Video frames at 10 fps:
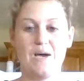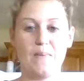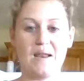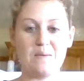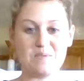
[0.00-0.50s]

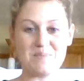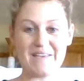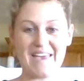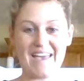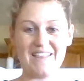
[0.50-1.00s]
My name is
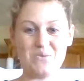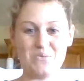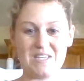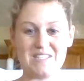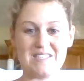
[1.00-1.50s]
Michaela
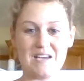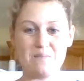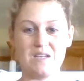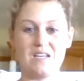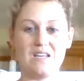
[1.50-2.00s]
Weiss. I'm
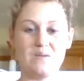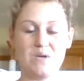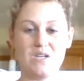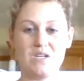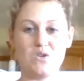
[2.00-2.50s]
an
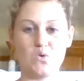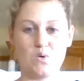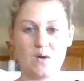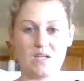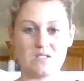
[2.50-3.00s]
independent
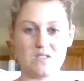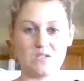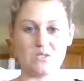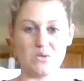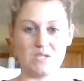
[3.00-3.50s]
NORWEX
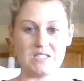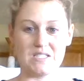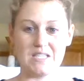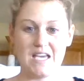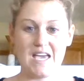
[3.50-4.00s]

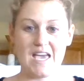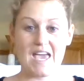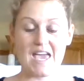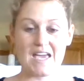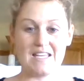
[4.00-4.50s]
consultant,
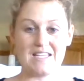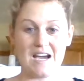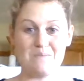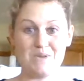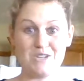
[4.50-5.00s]
and
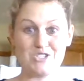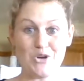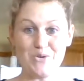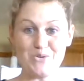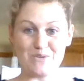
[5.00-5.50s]
I'm going to
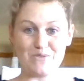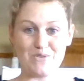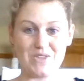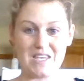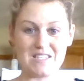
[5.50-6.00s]
show you a few
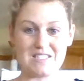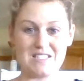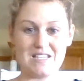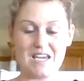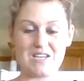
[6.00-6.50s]
things
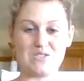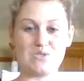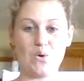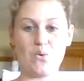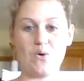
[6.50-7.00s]
today.
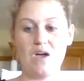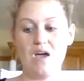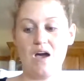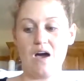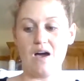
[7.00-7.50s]

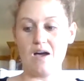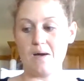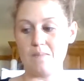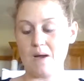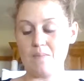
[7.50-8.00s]

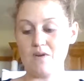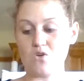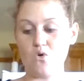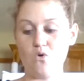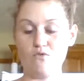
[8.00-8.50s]
I'm going to
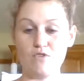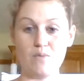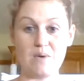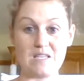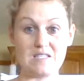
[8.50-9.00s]
go over the
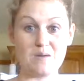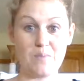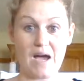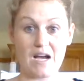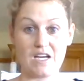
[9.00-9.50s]
basic
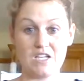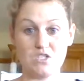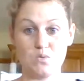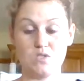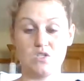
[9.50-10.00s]

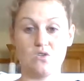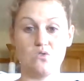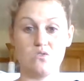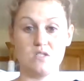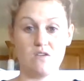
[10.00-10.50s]
package, which
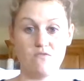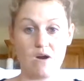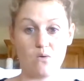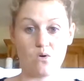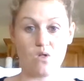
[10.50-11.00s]
includes the
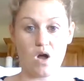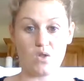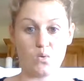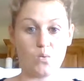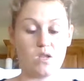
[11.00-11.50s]
Enviro
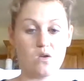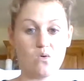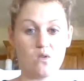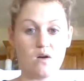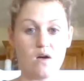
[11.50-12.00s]
cloth, window
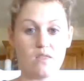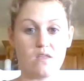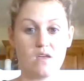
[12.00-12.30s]
cloth,